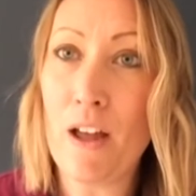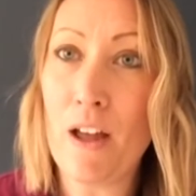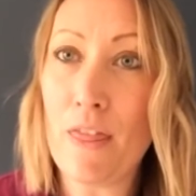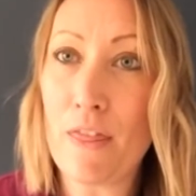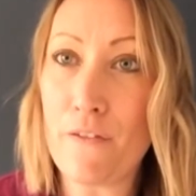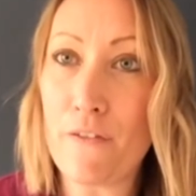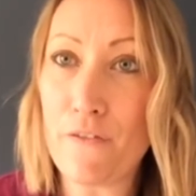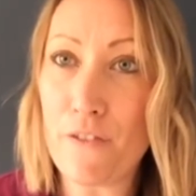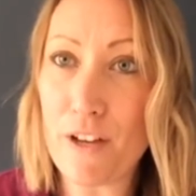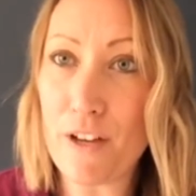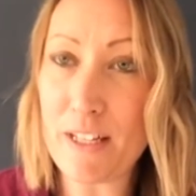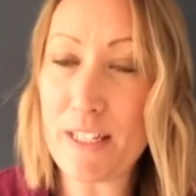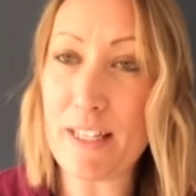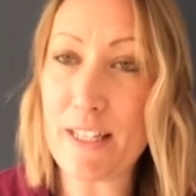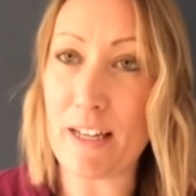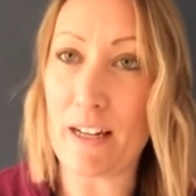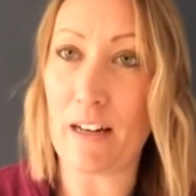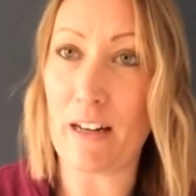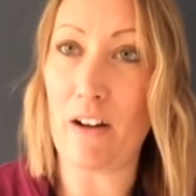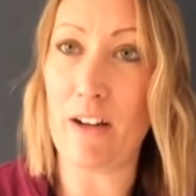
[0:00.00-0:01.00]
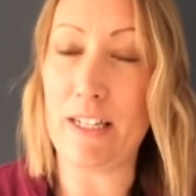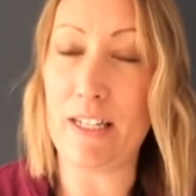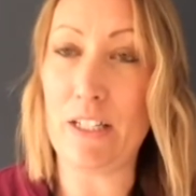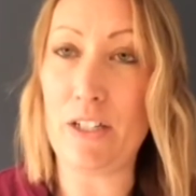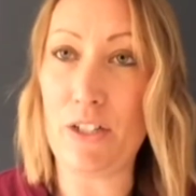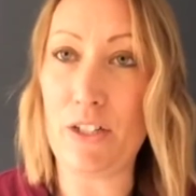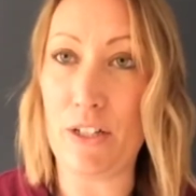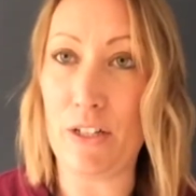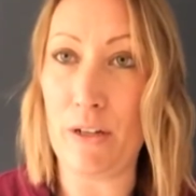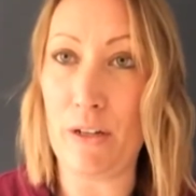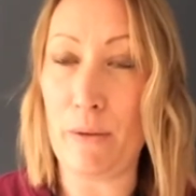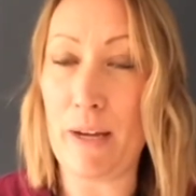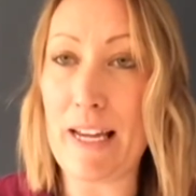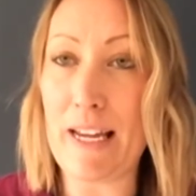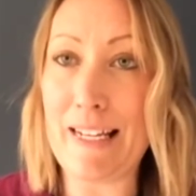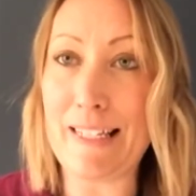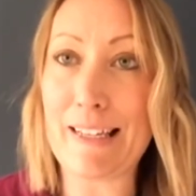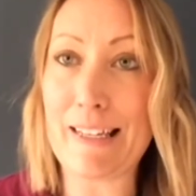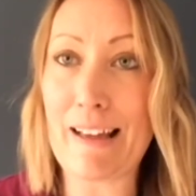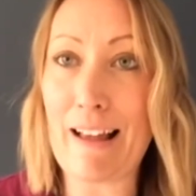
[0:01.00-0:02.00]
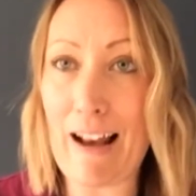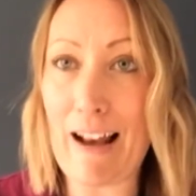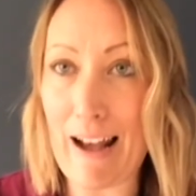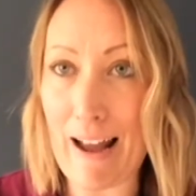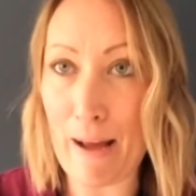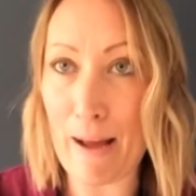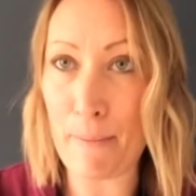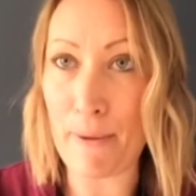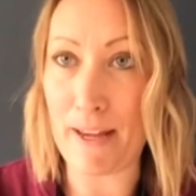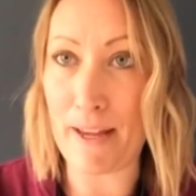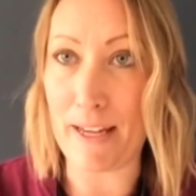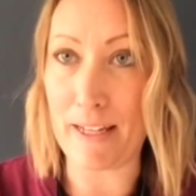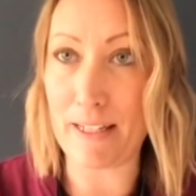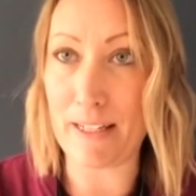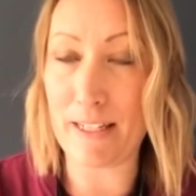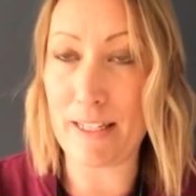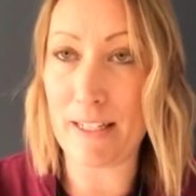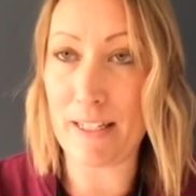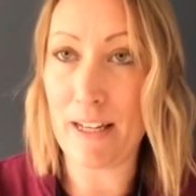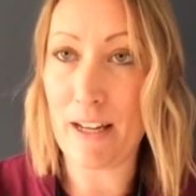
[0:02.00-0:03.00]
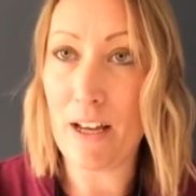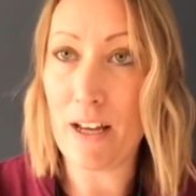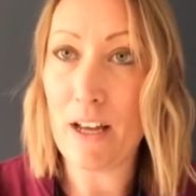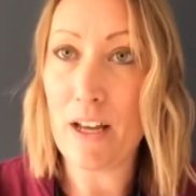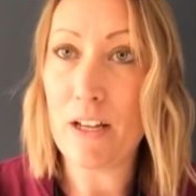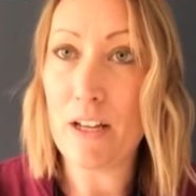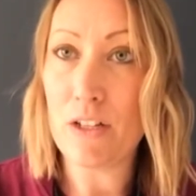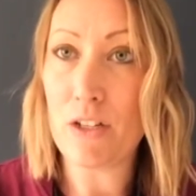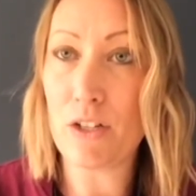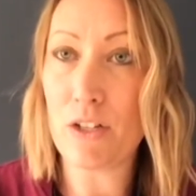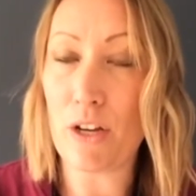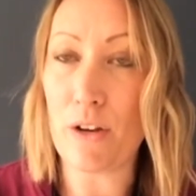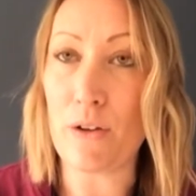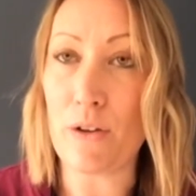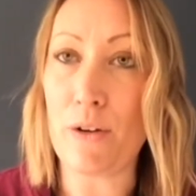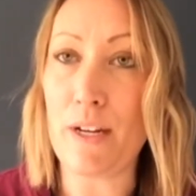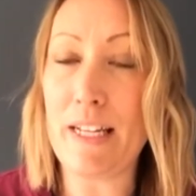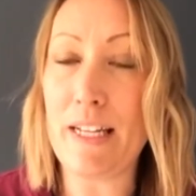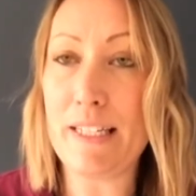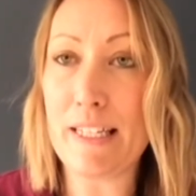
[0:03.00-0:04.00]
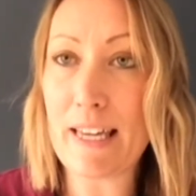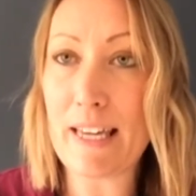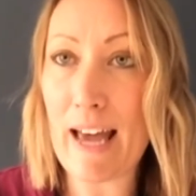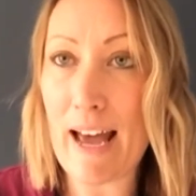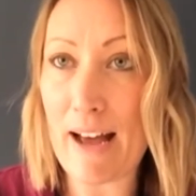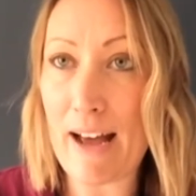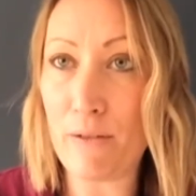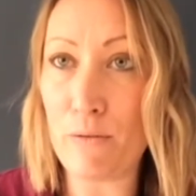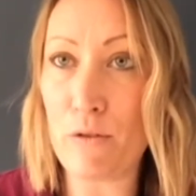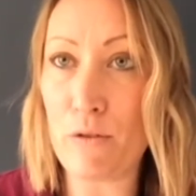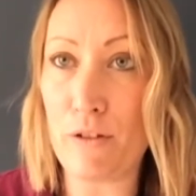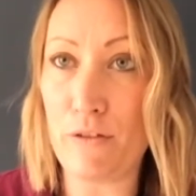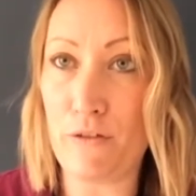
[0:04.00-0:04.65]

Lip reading: The first thing I'd like you to do is clap it. So you need to count to